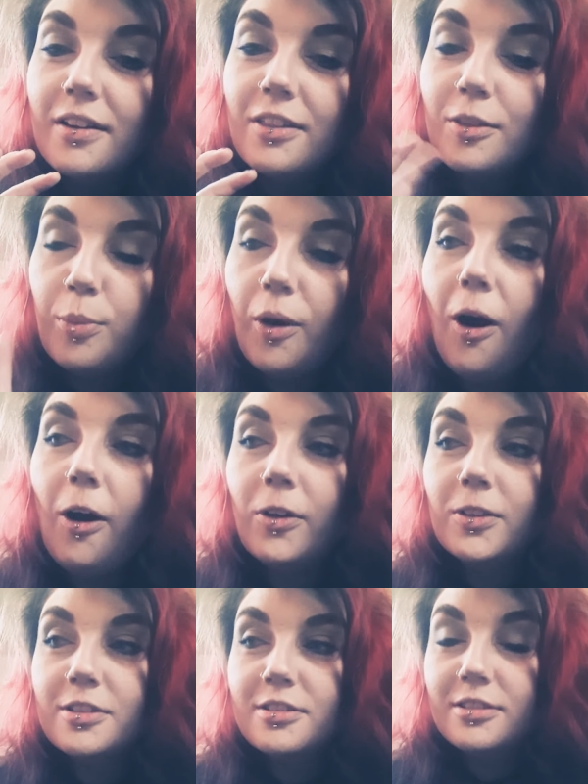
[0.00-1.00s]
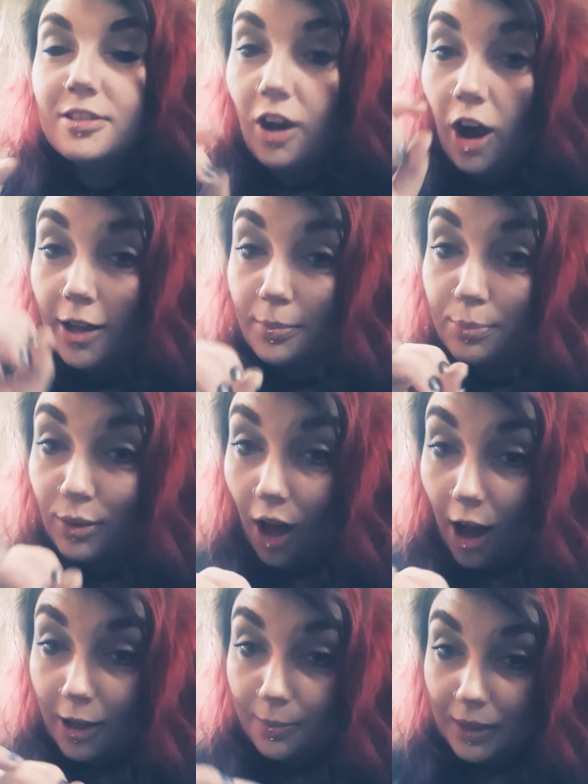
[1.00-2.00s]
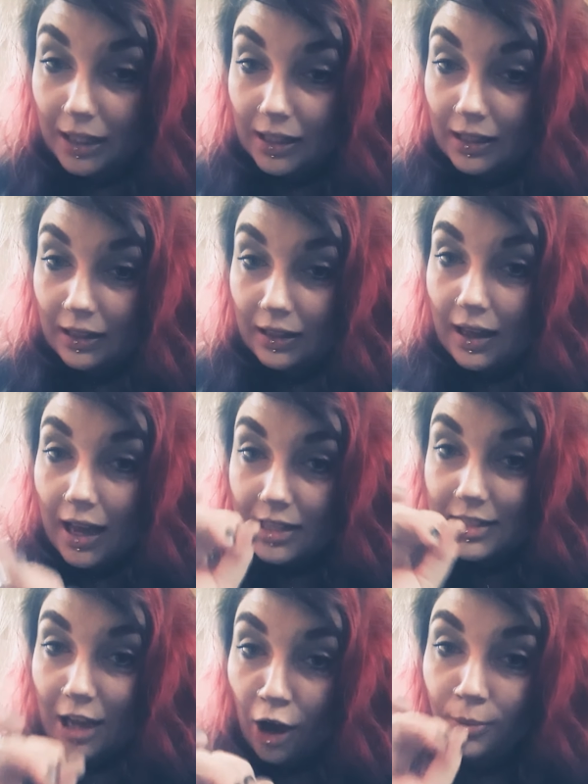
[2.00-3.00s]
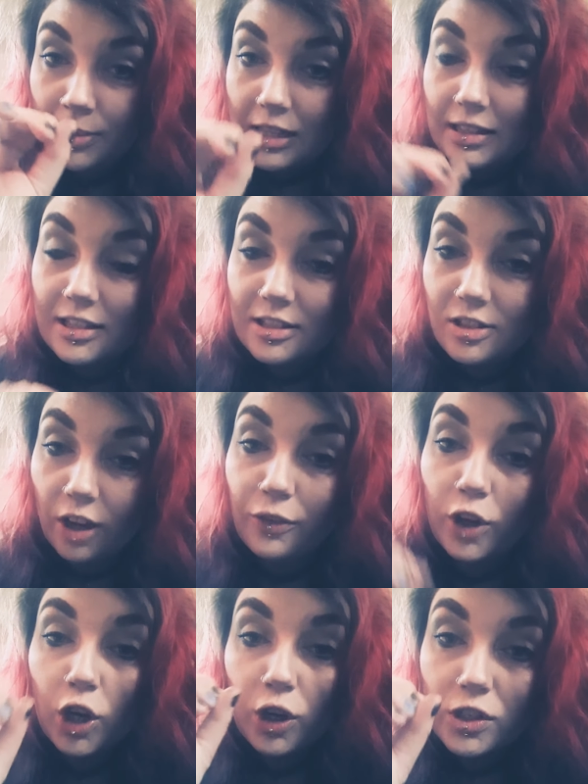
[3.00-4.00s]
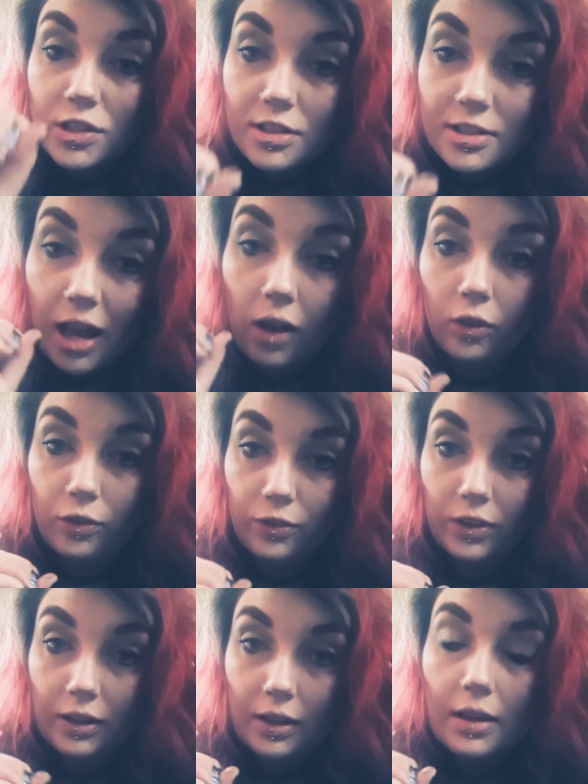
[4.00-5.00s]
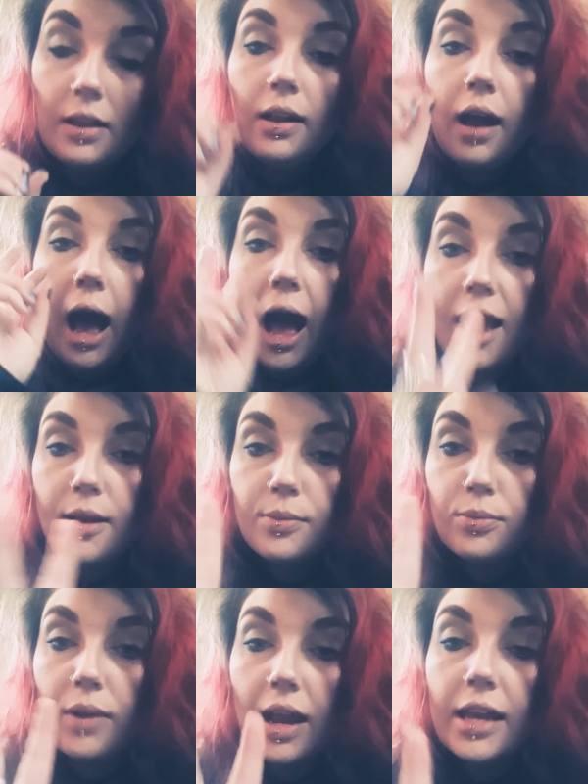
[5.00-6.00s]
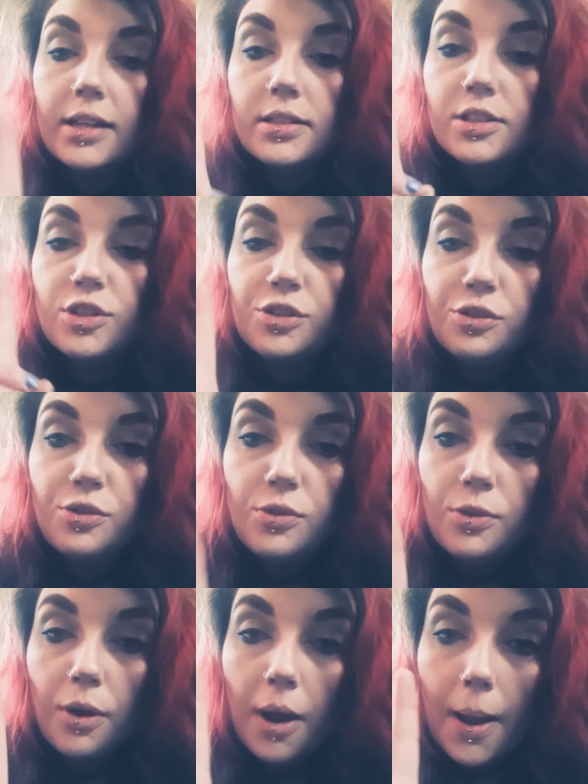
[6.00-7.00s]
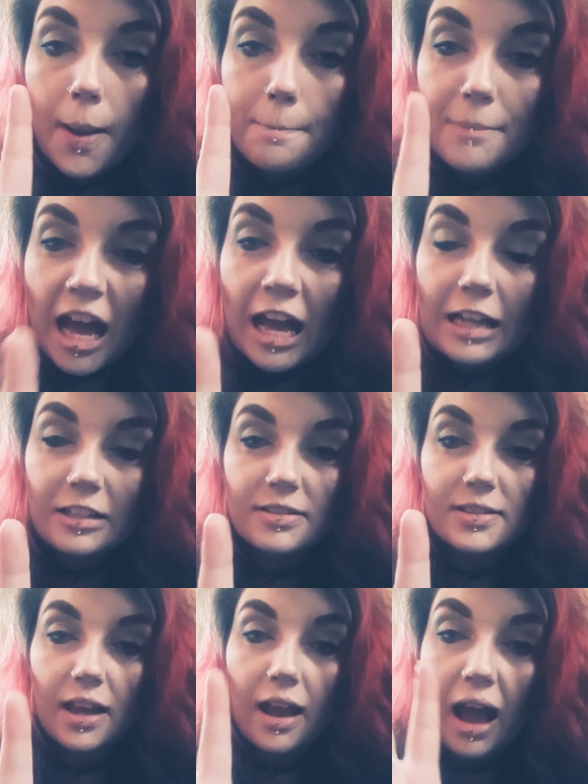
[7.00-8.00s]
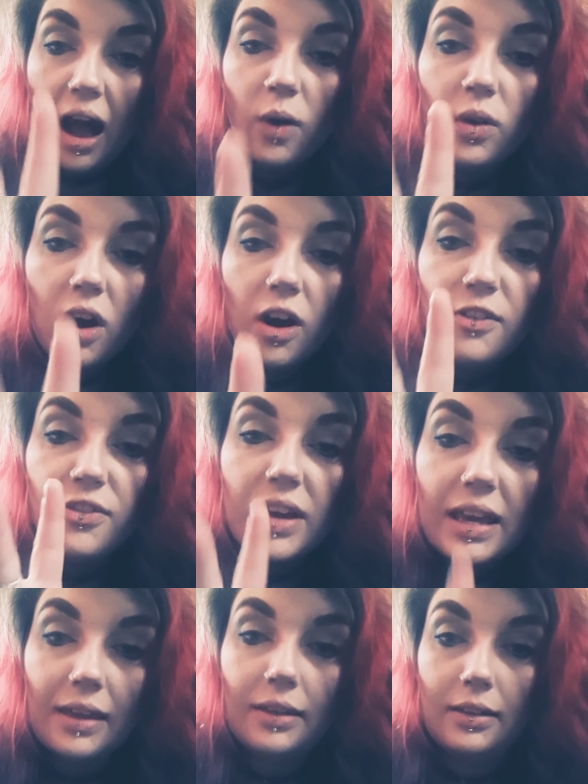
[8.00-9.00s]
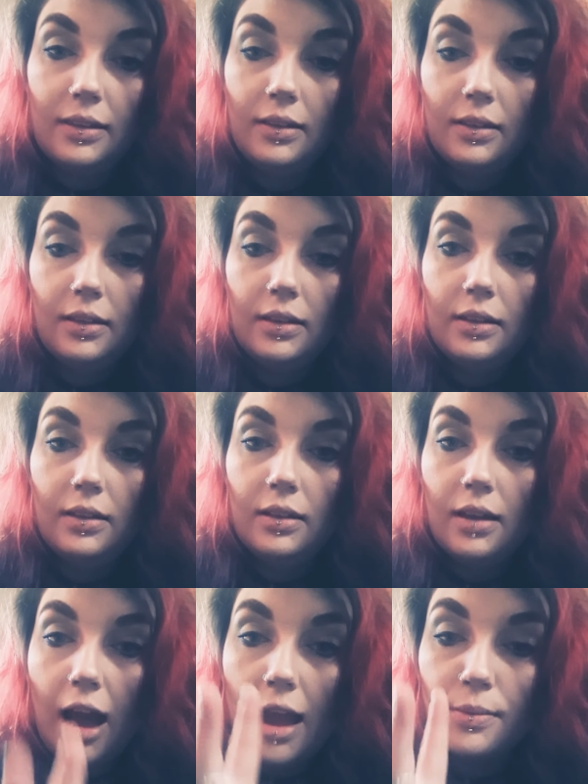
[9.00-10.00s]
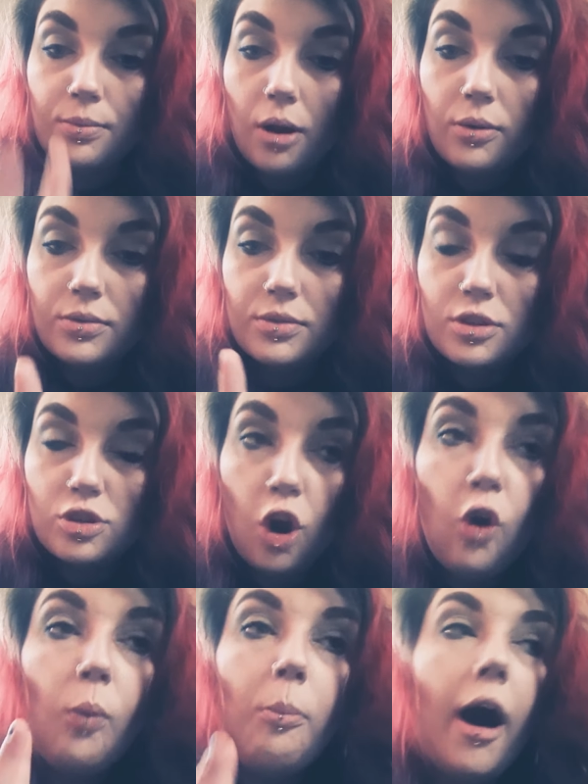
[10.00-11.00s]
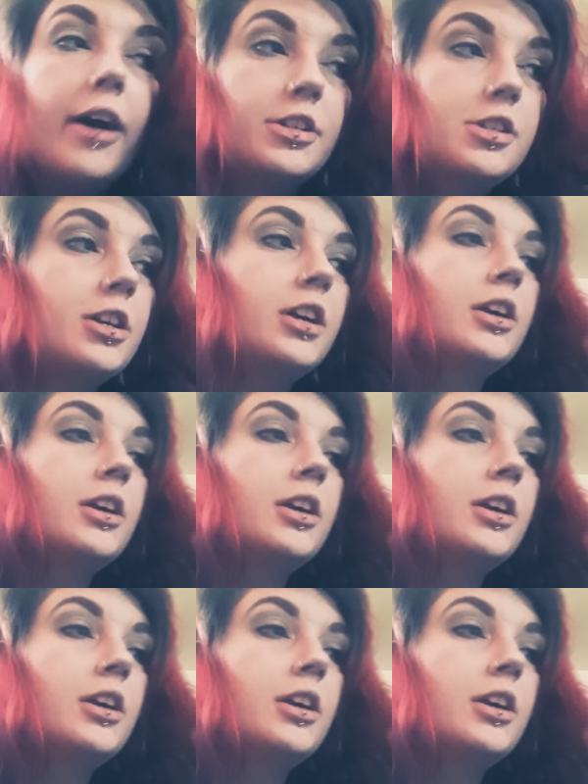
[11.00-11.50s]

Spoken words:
balls to unblock me and tell me this stuff herself. I ran 2 pens out of ink. I wrote so much